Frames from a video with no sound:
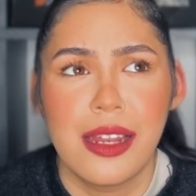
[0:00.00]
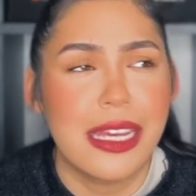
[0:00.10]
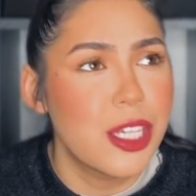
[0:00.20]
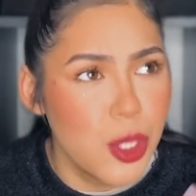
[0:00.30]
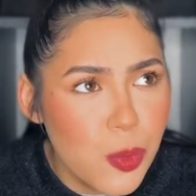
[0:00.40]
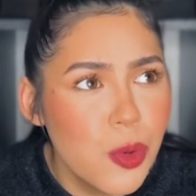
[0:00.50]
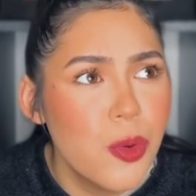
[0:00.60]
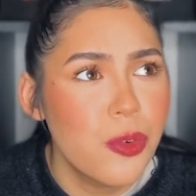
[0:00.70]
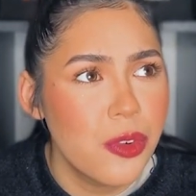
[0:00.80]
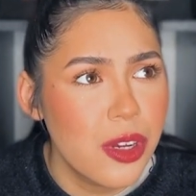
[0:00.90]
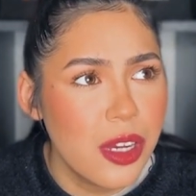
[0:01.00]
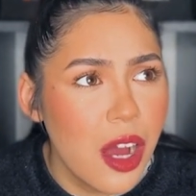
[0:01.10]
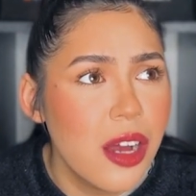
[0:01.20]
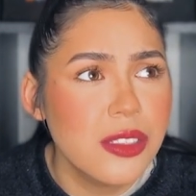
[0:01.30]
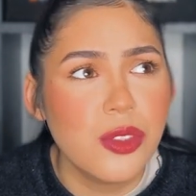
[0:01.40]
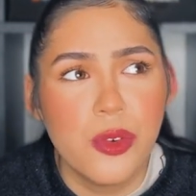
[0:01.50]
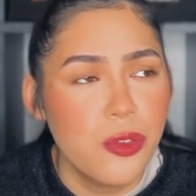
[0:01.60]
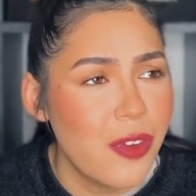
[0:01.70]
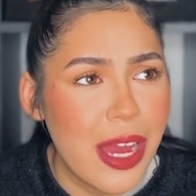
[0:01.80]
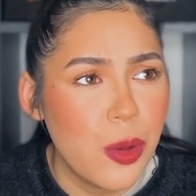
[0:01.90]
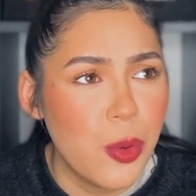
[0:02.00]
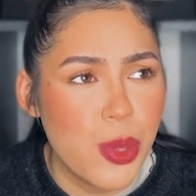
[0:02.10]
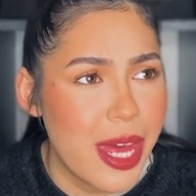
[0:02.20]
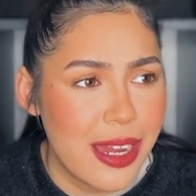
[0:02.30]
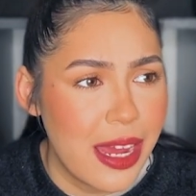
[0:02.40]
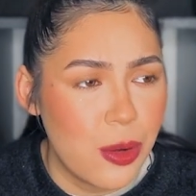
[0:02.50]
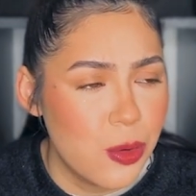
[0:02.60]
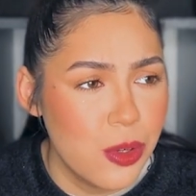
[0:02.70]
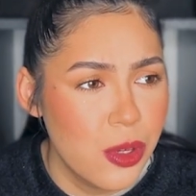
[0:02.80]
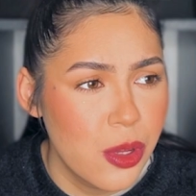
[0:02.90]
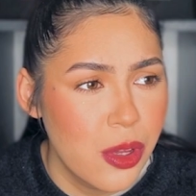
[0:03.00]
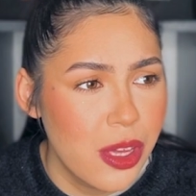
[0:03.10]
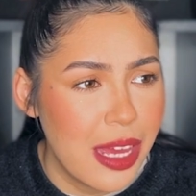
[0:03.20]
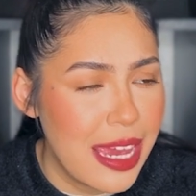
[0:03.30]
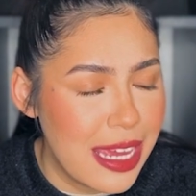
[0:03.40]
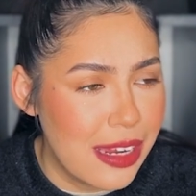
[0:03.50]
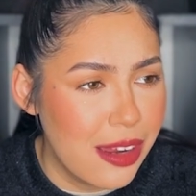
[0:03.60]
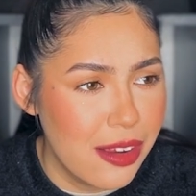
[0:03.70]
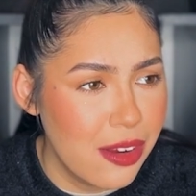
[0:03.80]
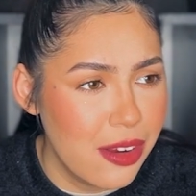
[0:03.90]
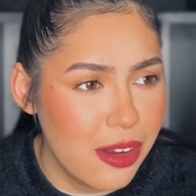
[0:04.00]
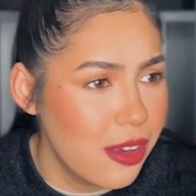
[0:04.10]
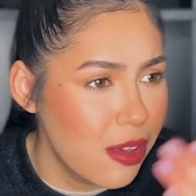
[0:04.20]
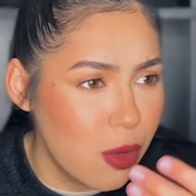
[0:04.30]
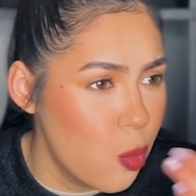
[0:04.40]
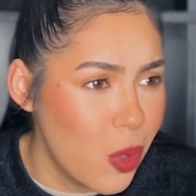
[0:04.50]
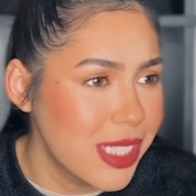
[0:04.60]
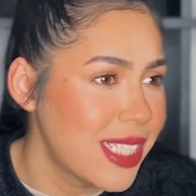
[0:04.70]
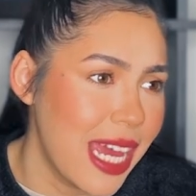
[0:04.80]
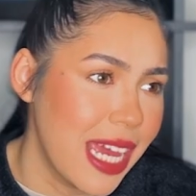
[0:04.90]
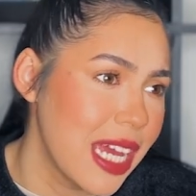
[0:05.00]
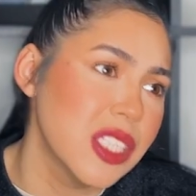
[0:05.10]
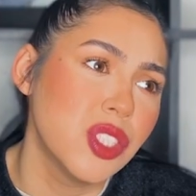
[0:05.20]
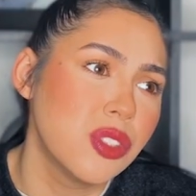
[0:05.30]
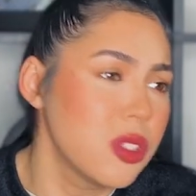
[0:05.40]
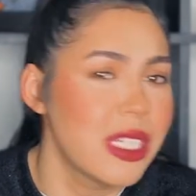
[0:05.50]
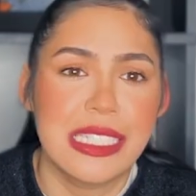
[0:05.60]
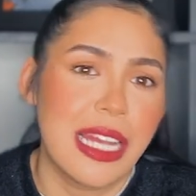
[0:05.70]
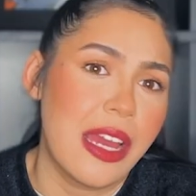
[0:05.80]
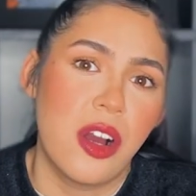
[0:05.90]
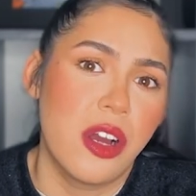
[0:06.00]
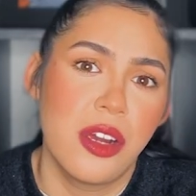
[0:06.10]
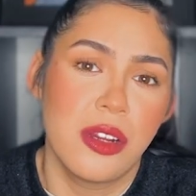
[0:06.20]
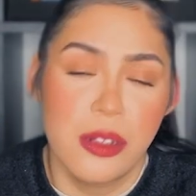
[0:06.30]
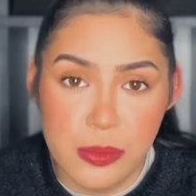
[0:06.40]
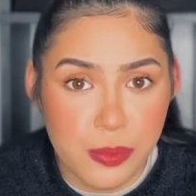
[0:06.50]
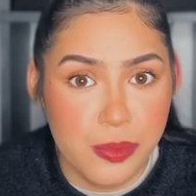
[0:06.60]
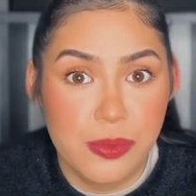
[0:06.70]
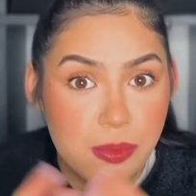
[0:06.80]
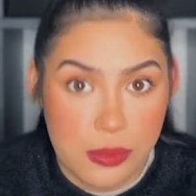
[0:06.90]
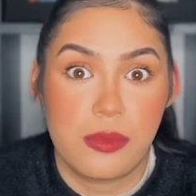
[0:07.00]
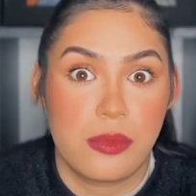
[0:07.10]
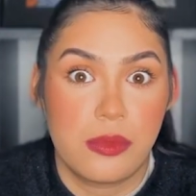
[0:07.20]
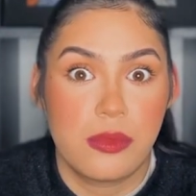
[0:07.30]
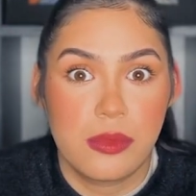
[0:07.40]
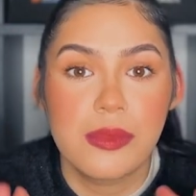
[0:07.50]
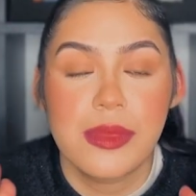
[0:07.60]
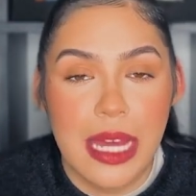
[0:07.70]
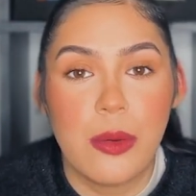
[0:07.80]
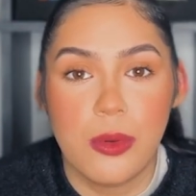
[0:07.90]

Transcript: Like, you will cut or file their nail in one day, and 2 days later, they